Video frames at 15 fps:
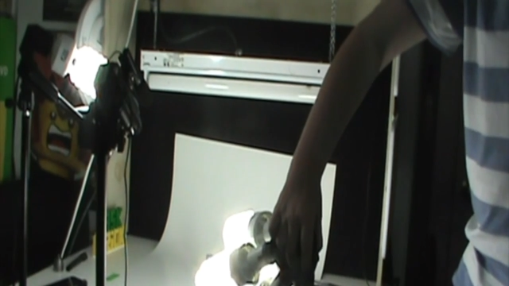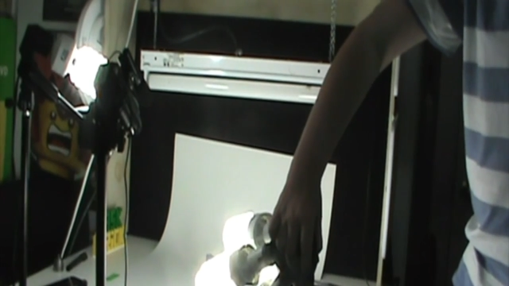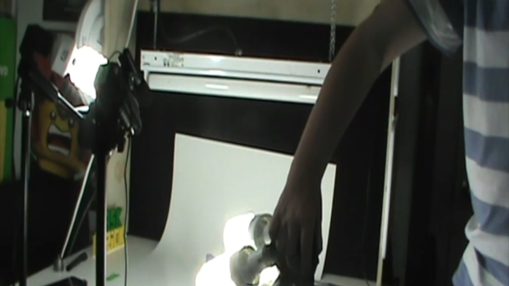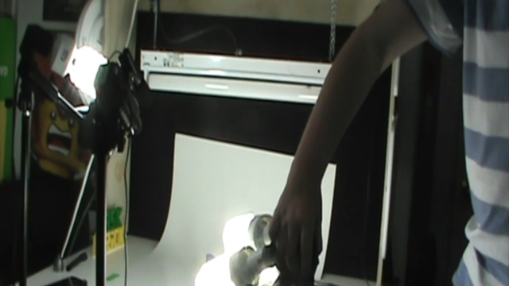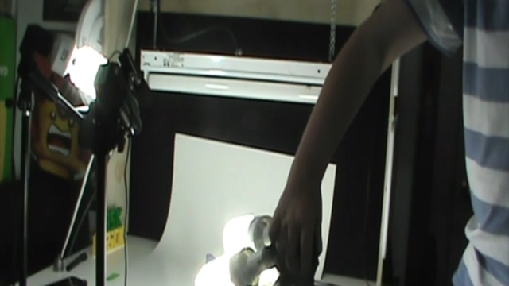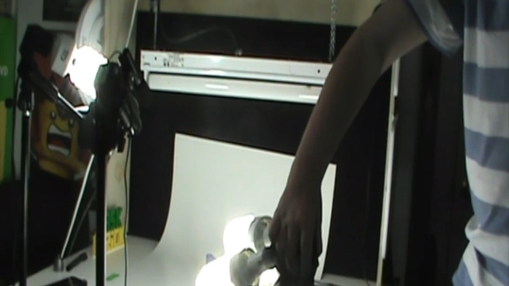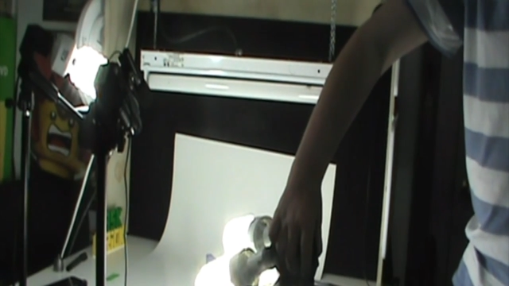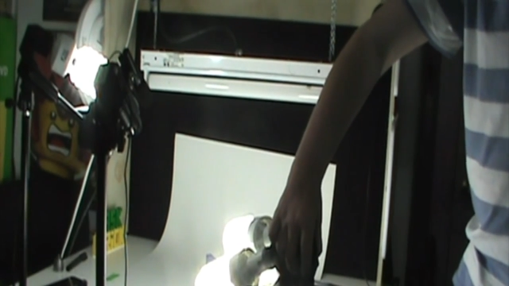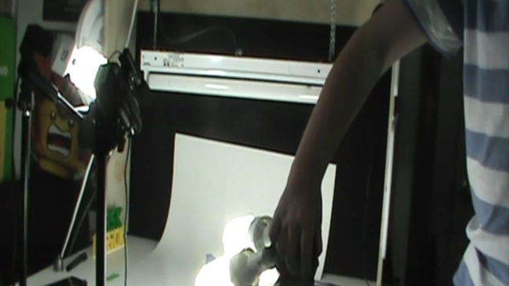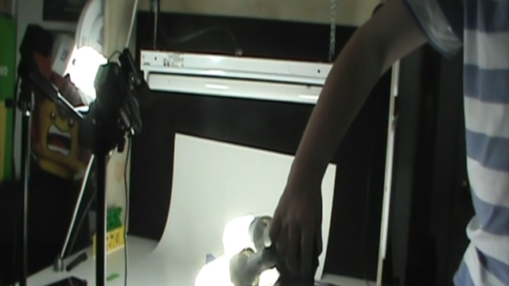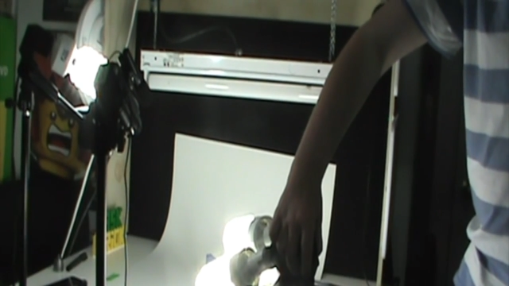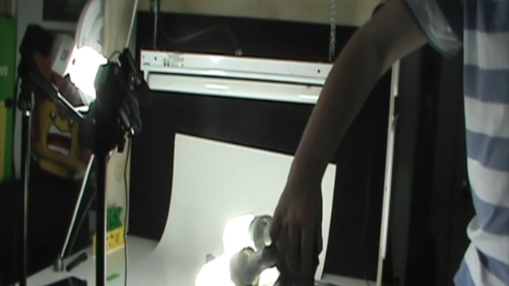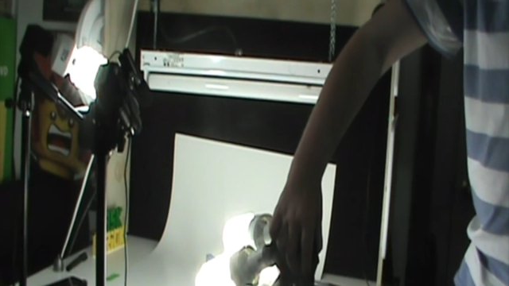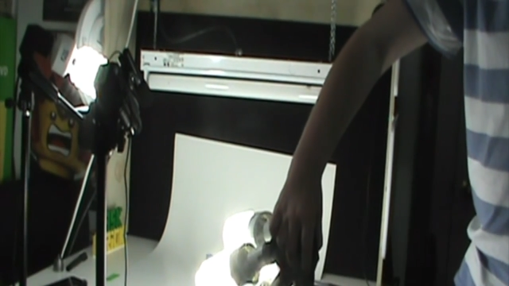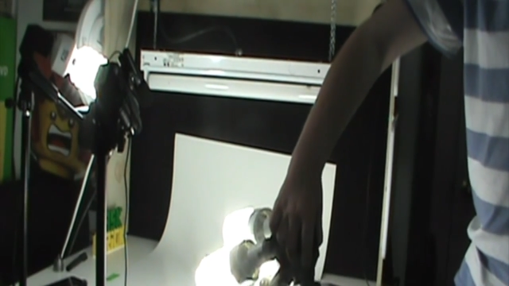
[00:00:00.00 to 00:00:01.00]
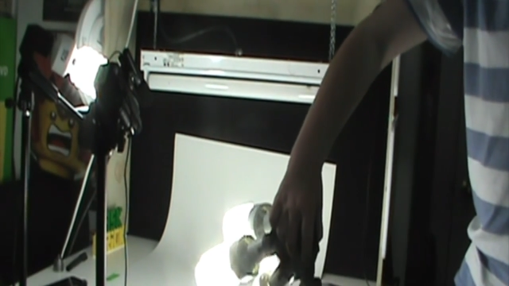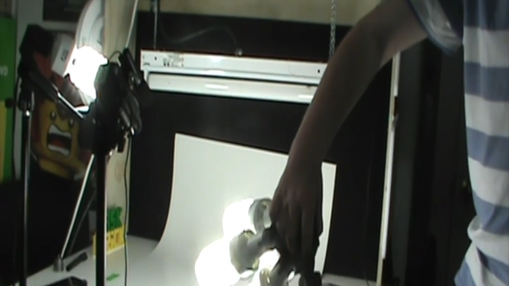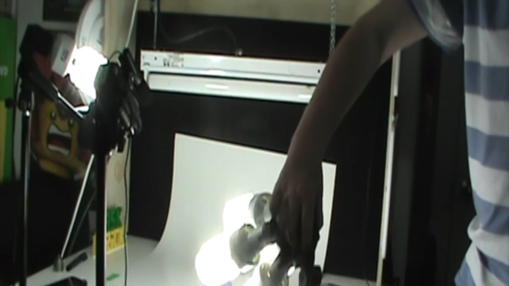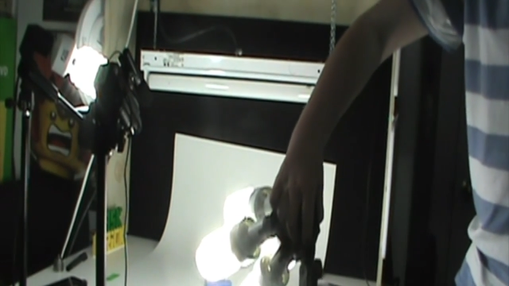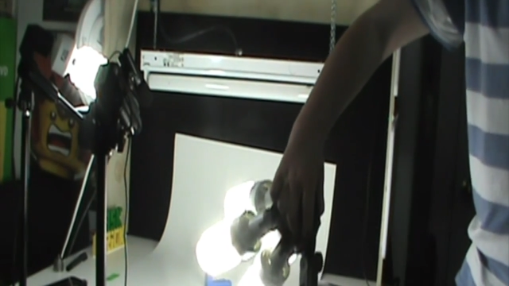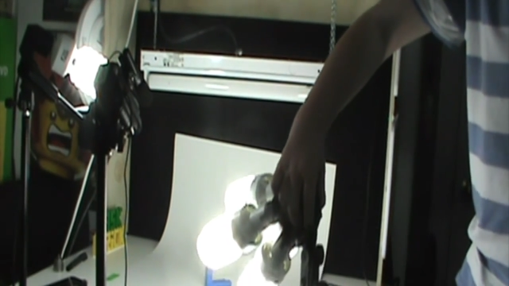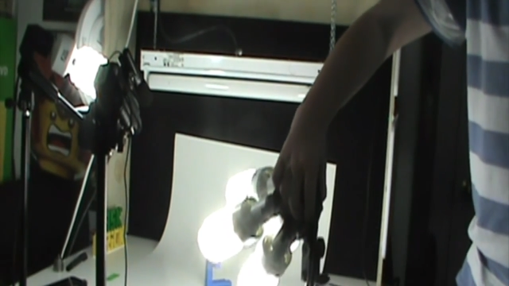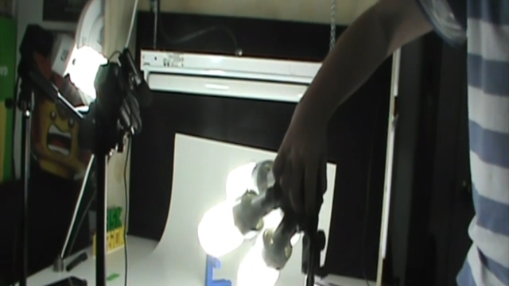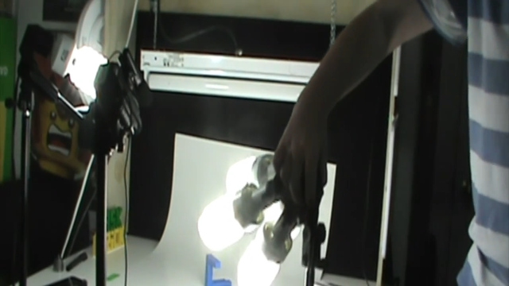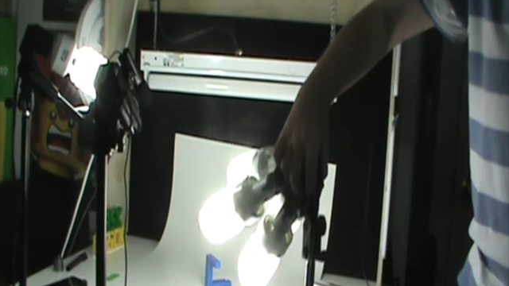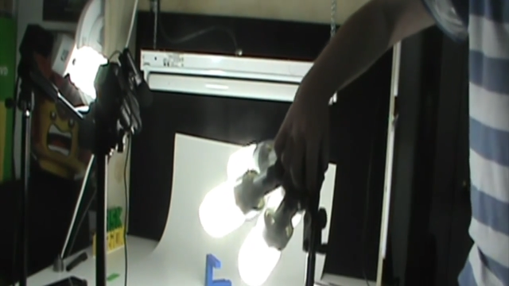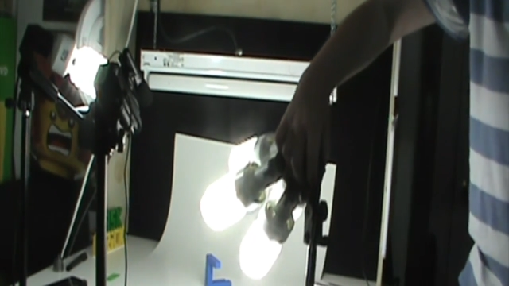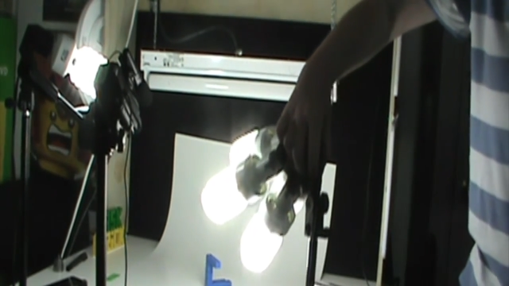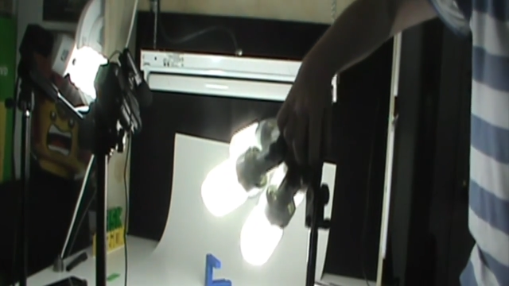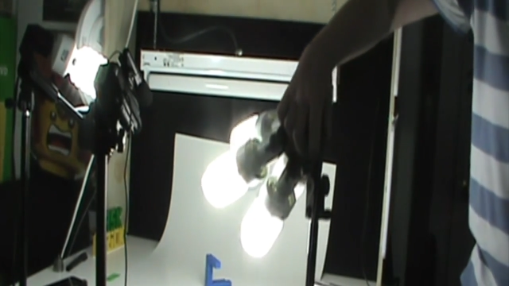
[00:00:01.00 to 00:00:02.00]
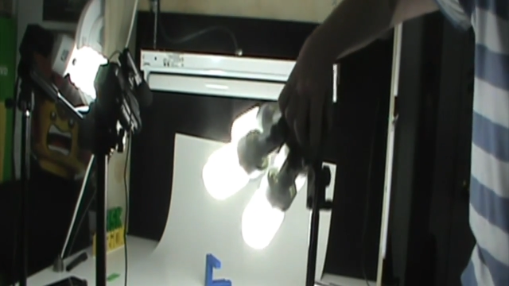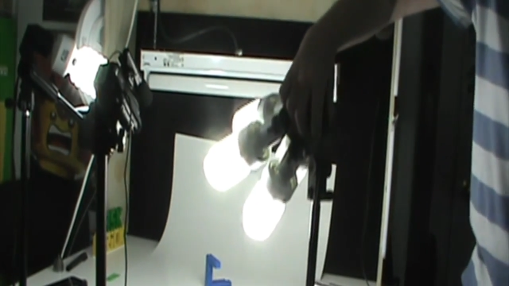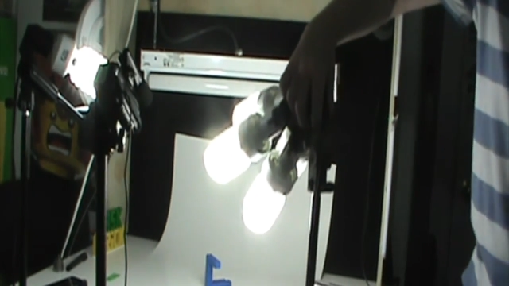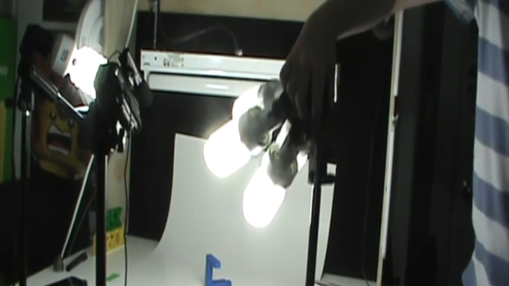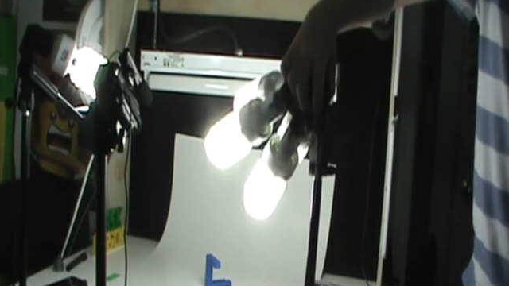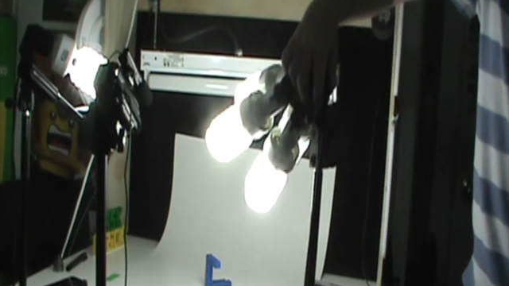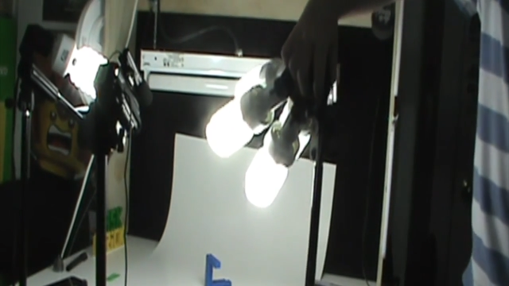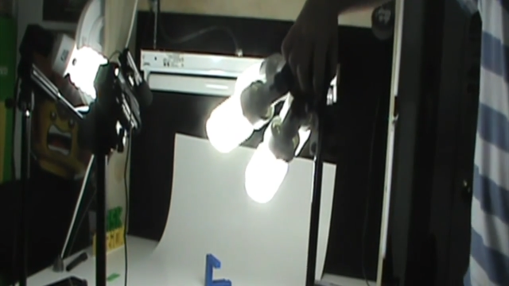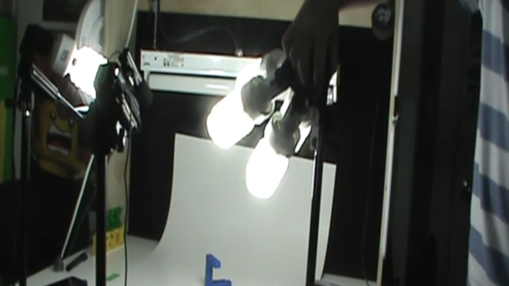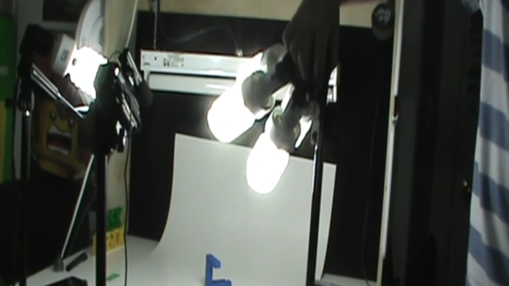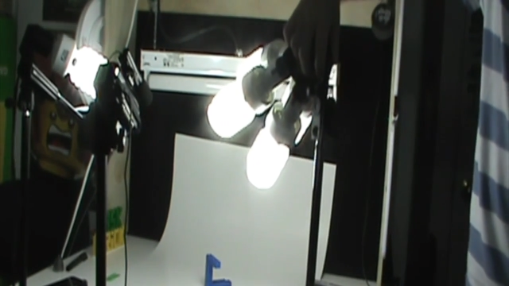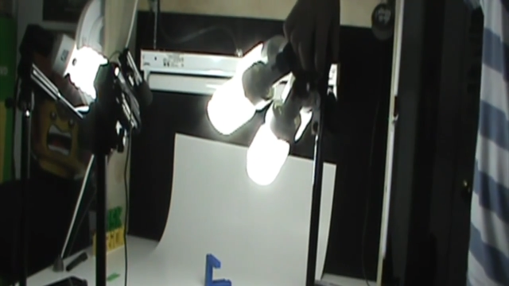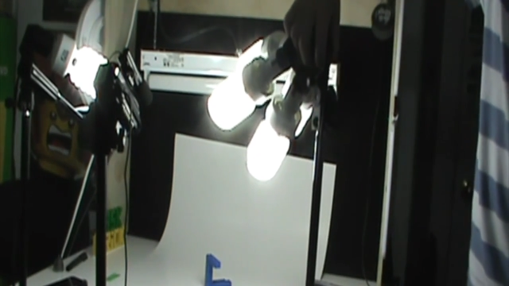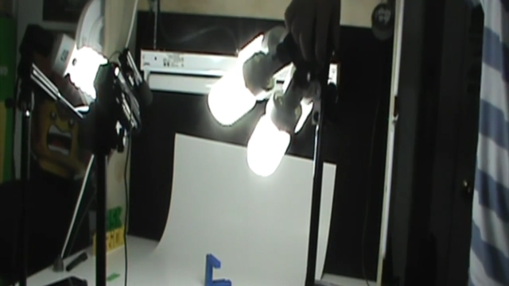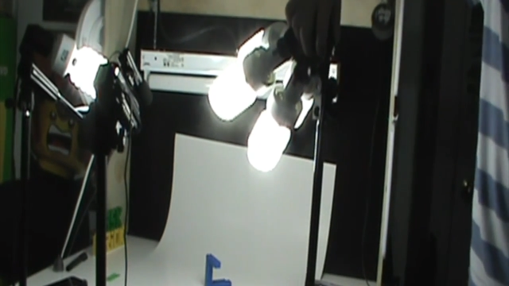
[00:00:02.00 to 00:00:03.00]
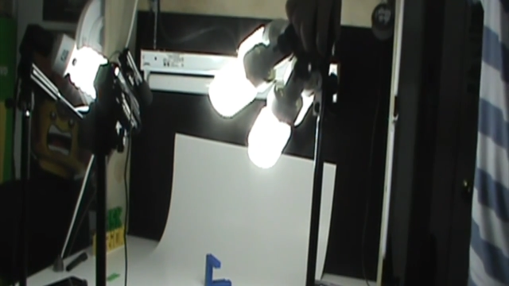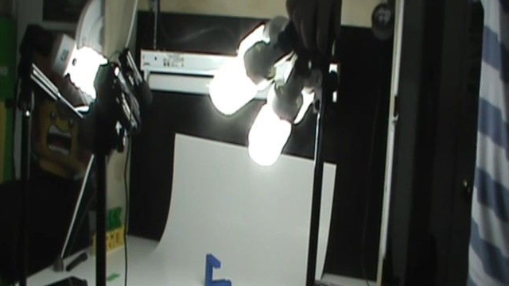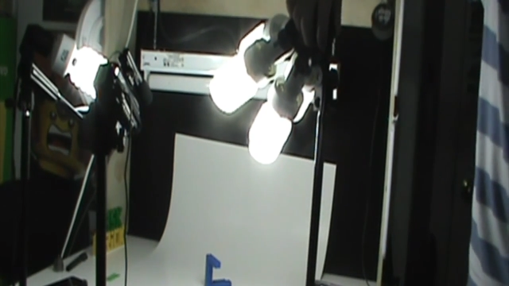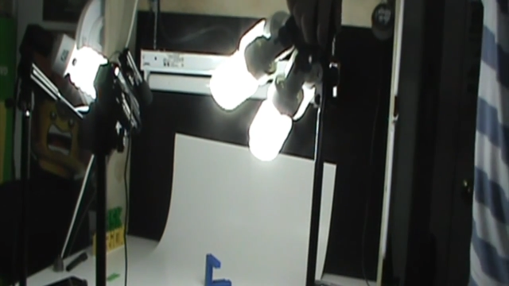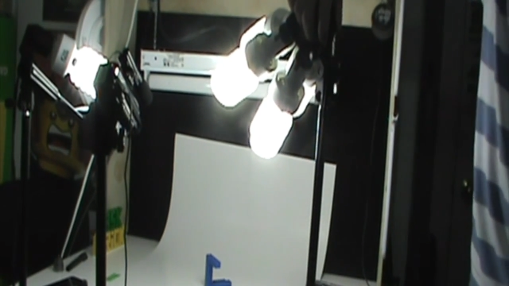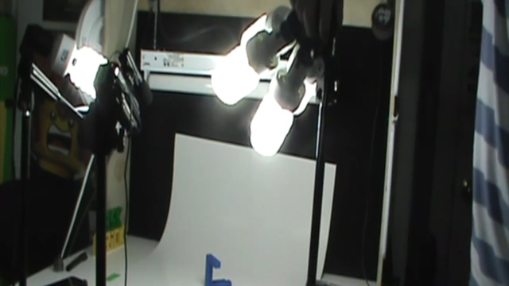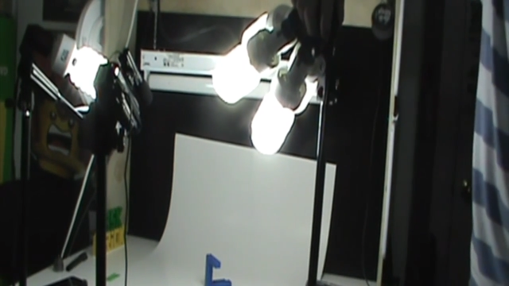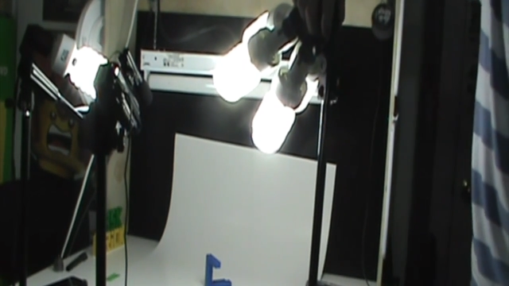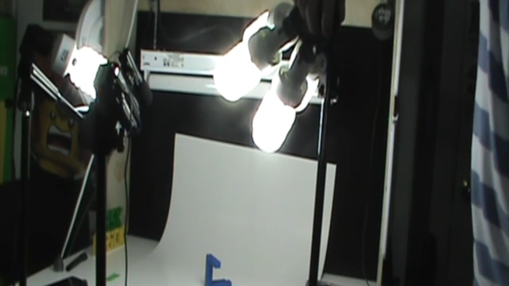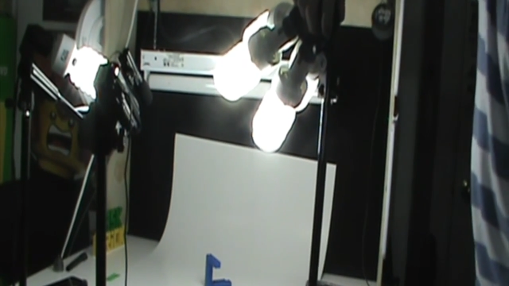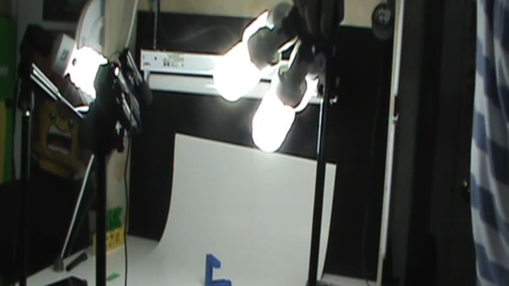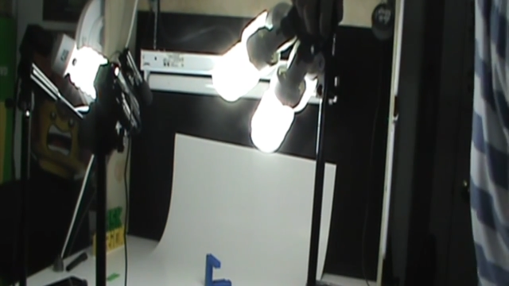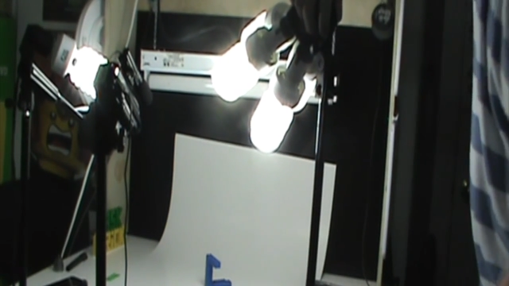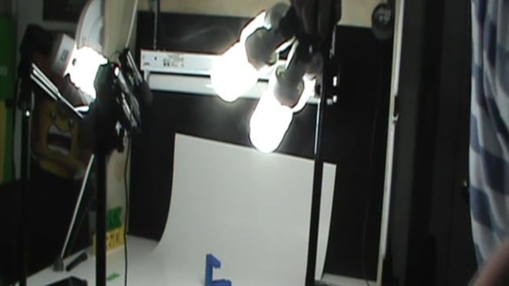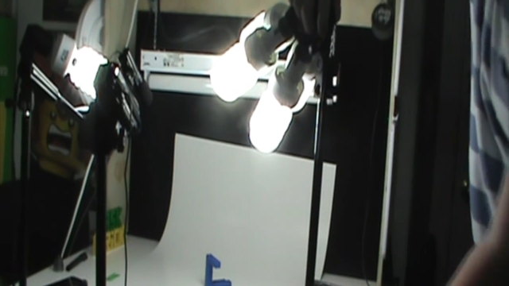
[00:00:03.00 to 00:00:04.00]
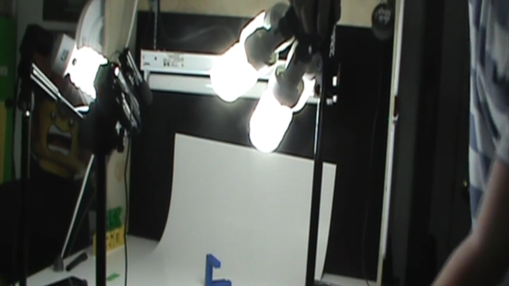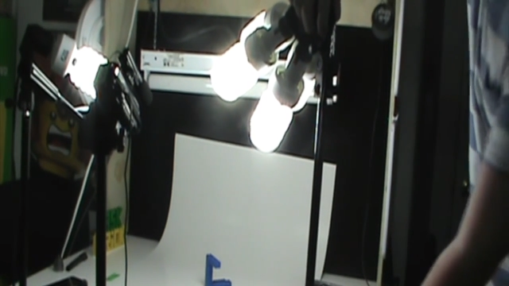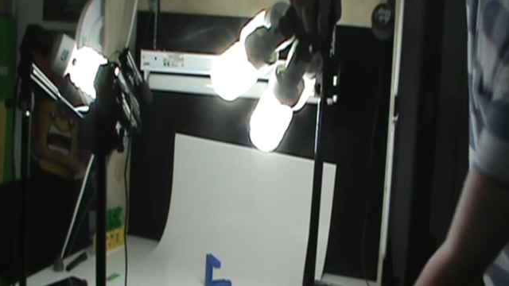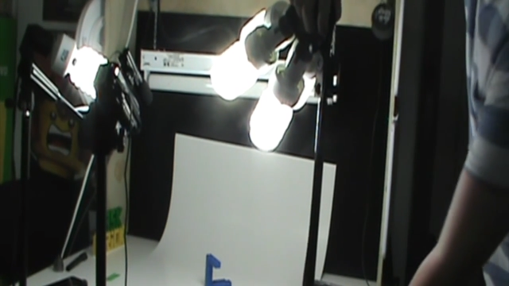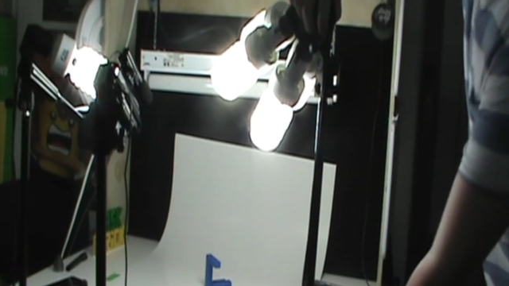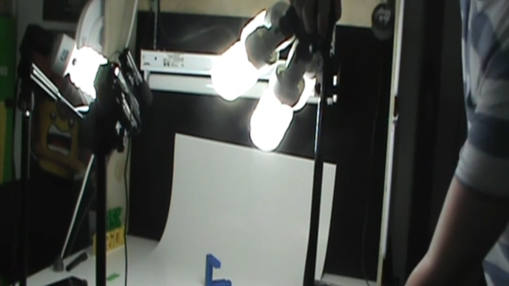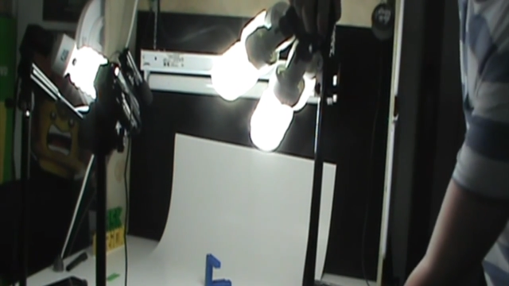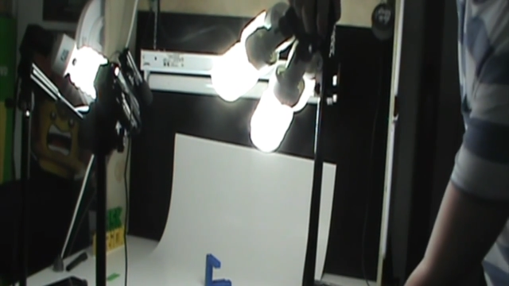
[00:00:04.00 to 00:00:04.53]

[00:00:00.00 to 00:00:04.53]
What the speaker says: Nobody's mouth can be seen.